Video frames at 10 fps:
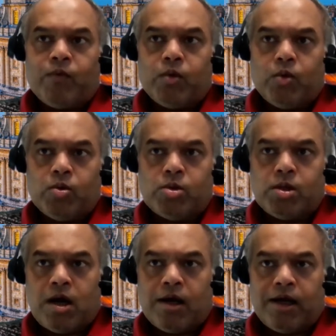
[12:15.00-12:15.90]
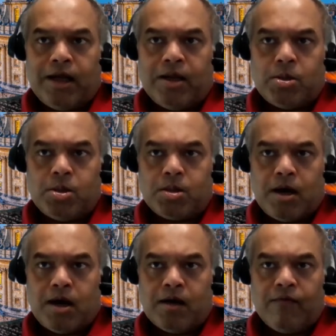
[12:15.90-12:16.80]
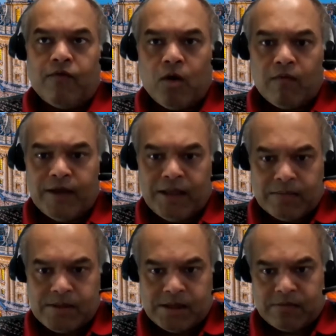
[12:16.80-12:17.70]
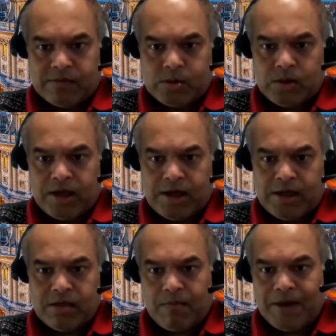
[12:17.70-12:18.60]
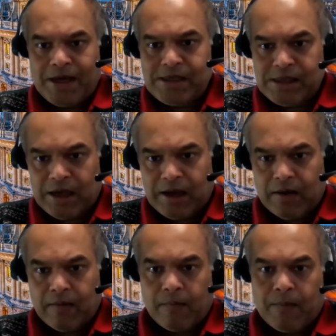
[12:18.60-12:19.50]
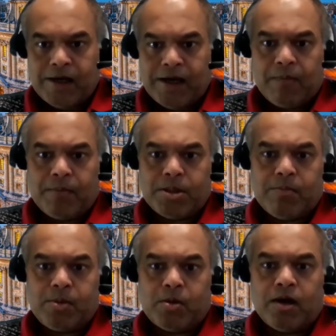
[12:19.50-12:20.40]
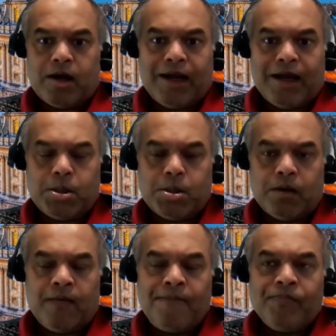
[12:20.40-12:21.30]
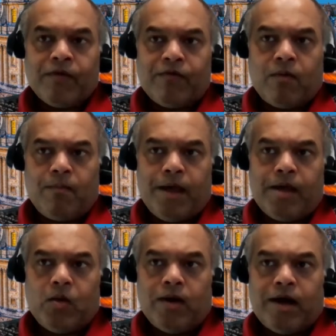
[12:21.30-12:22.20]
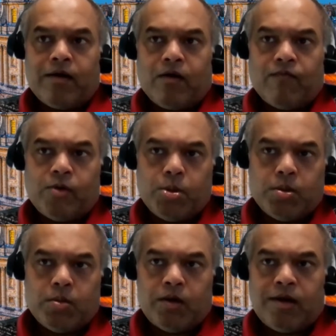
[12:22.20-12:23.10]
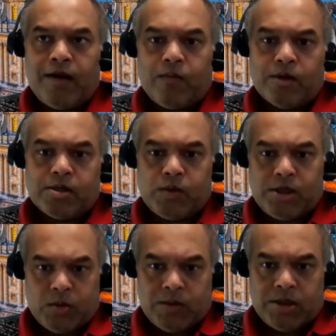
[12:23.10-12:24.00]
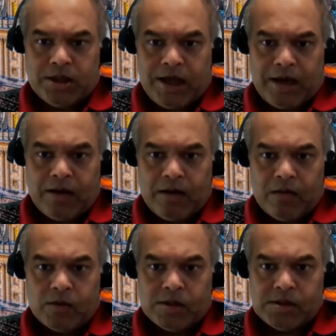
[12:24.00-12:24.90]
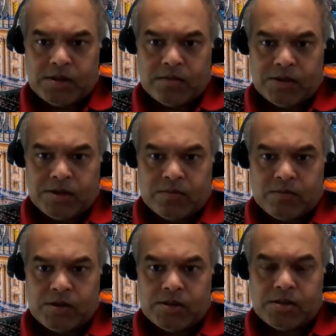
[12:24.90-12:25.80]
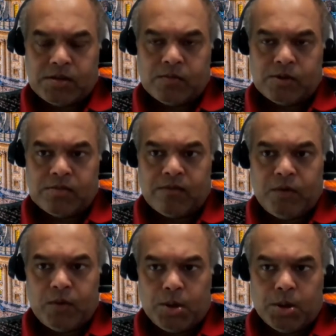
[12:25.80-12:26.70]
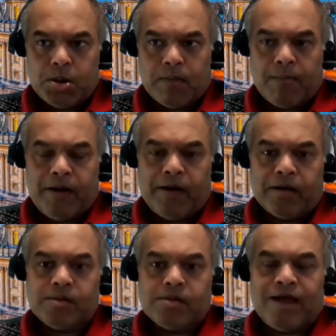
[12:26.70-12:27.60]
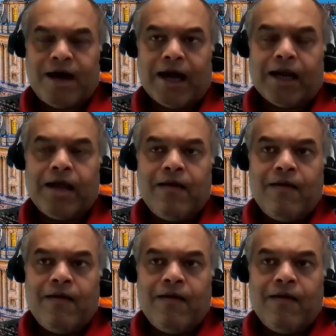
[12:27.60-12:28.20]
so those architectures are evolving themselves. So there is the basic multi-layer perceptron architecture. From there, you had convolution neural networks, which again was a huge jump in terms of that.